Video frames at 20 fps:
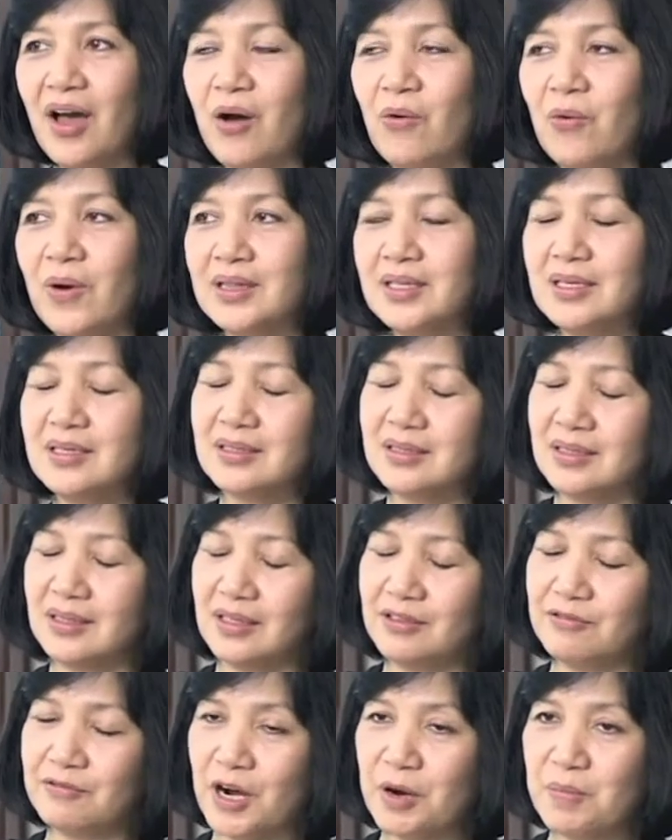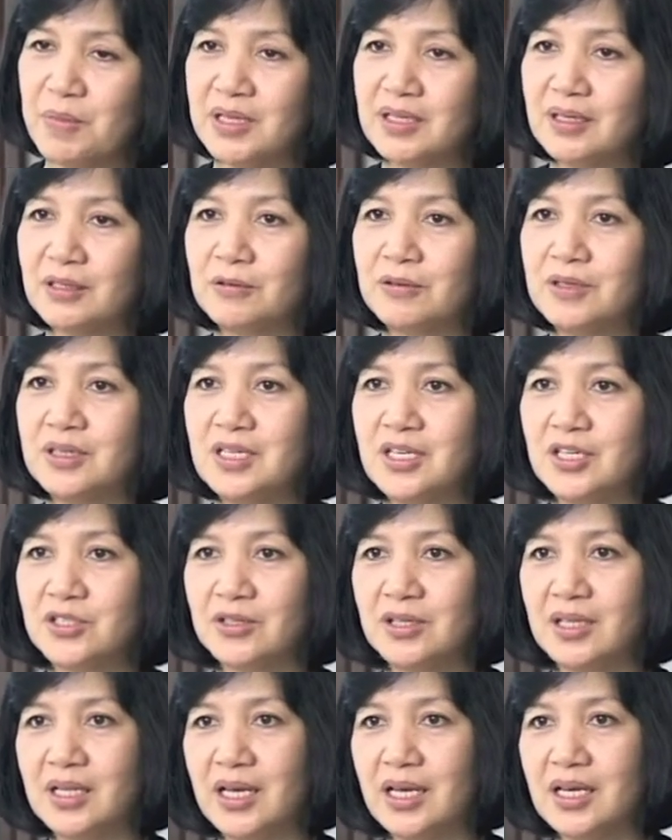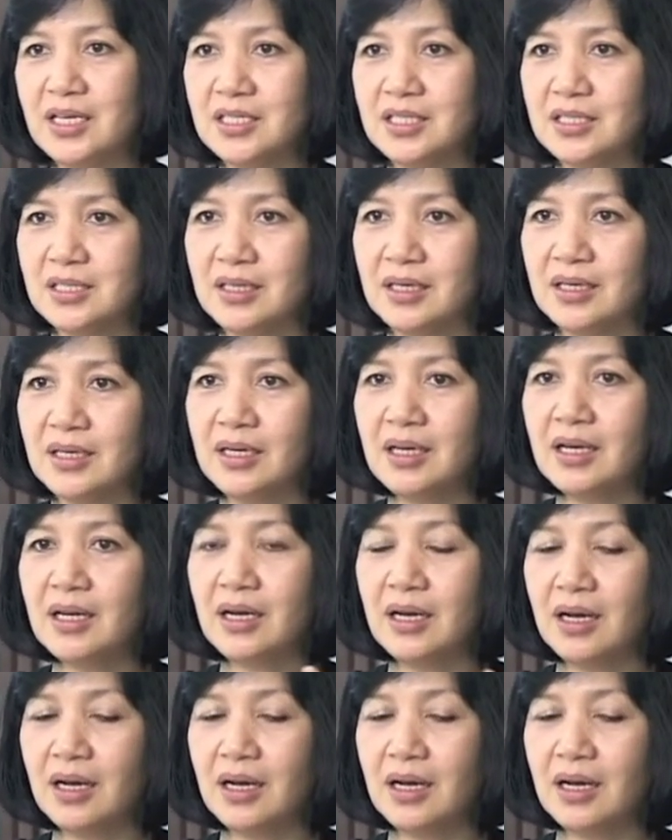what is the environmental condition in Asia,